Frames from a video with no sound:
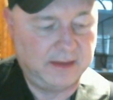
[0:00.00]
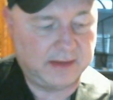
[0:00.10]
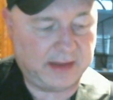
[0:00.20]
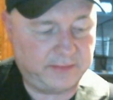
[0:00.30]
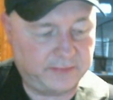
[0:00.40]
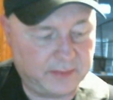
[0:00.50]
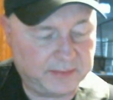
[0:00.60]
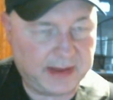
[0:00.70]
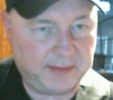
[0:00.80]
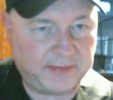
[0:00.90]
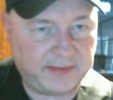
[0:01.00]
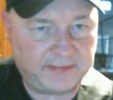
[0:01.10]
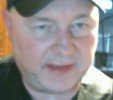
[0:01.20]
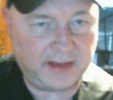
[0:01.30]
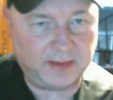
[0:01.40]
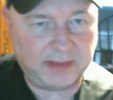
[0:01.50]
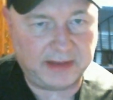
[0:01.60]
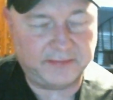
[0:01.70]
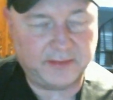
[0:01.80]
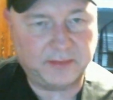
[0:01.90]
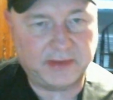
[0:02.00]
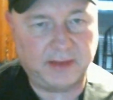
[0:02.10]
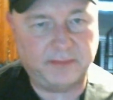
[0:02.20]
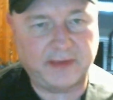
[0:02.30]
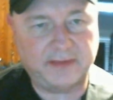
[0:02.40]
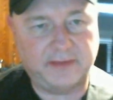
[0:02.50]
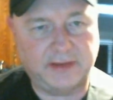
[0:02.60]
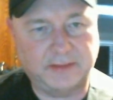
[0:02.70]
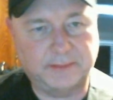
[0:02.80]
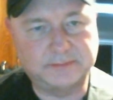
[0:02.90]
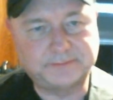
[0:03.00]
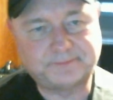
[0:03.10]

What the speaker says: Okay, so sometimes I say them and sometimes I sing them.